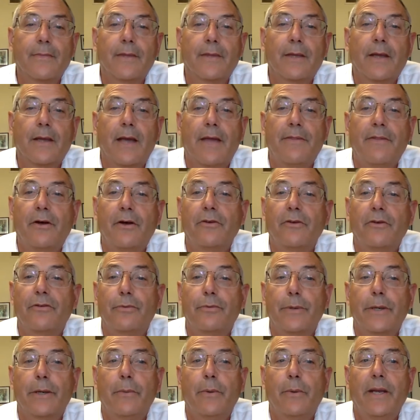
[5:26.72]
and those
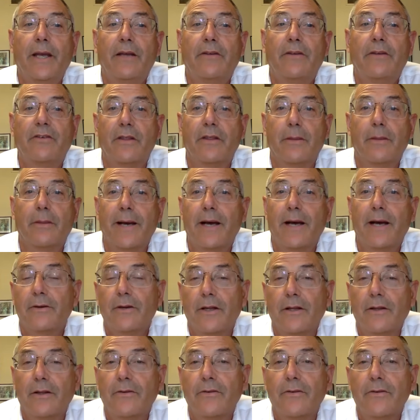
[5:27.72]
3 weeks in the
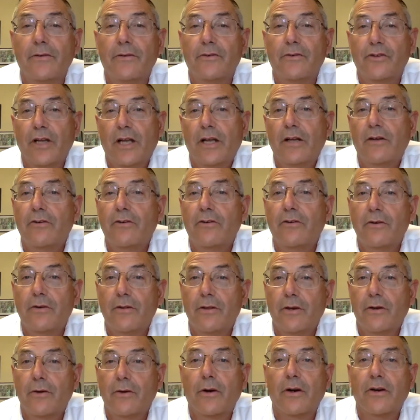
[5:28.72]
mountains changed
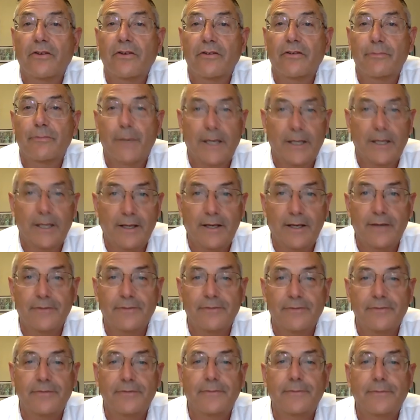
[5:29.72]
the course of my
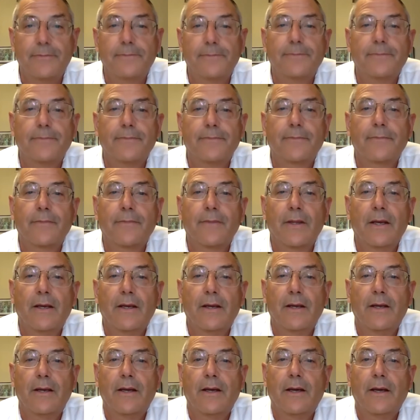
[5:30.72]
life.
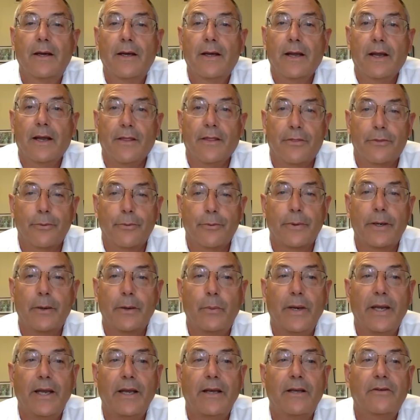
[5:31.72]
In 3
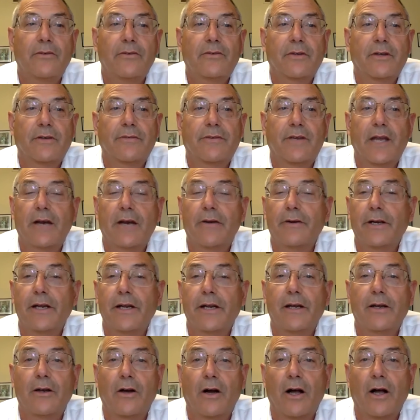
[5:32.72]
weeks of
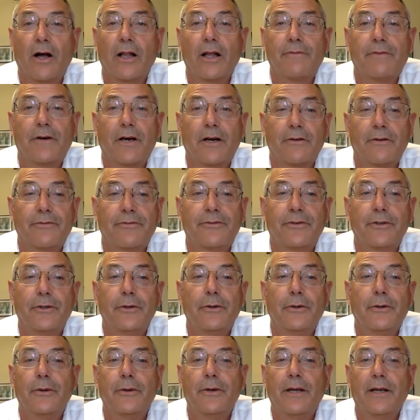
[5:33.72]
carrying all of our
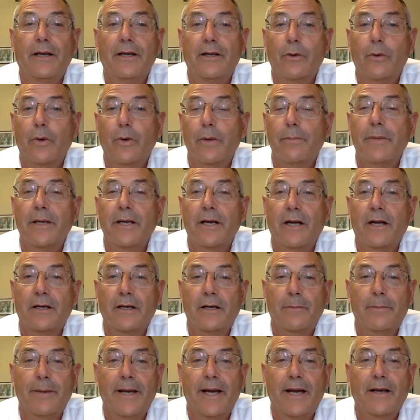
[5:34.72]
food and equipment on
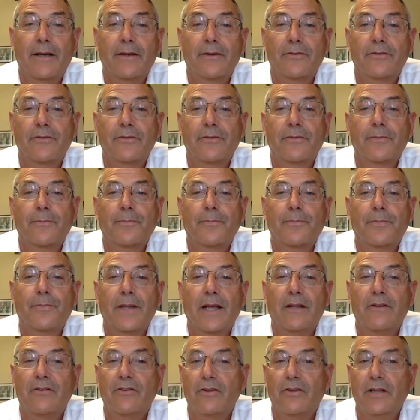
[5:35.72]
our backs
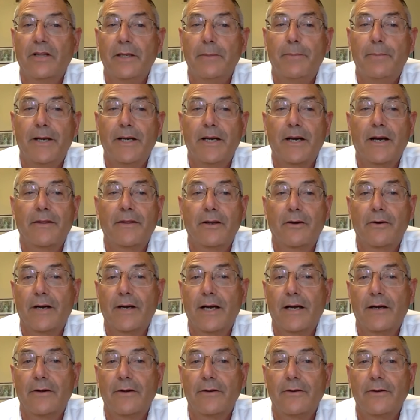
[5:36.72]
and sleeping on the
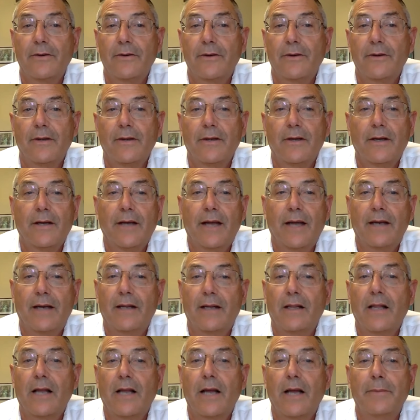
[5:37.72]
ground and
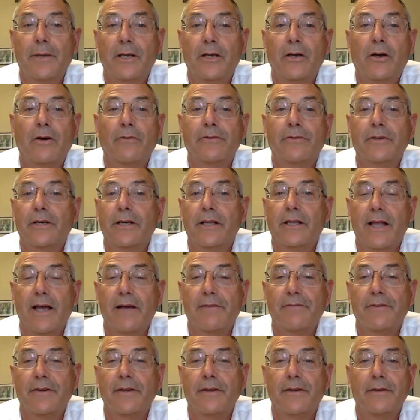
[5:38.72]
climbing over
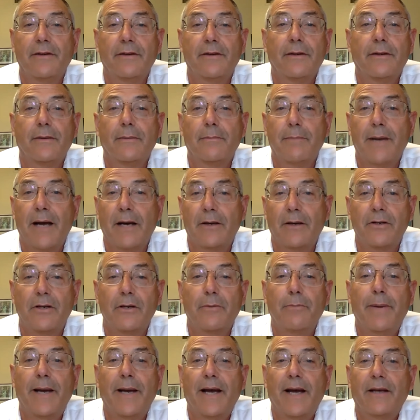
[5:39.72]
11
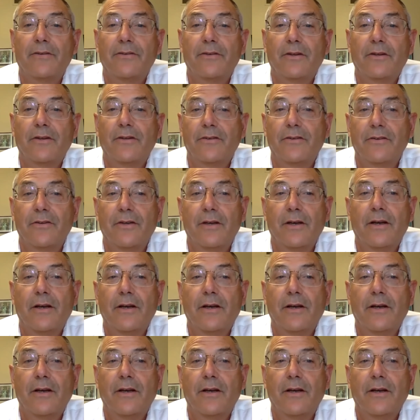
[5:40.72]
mountain passes,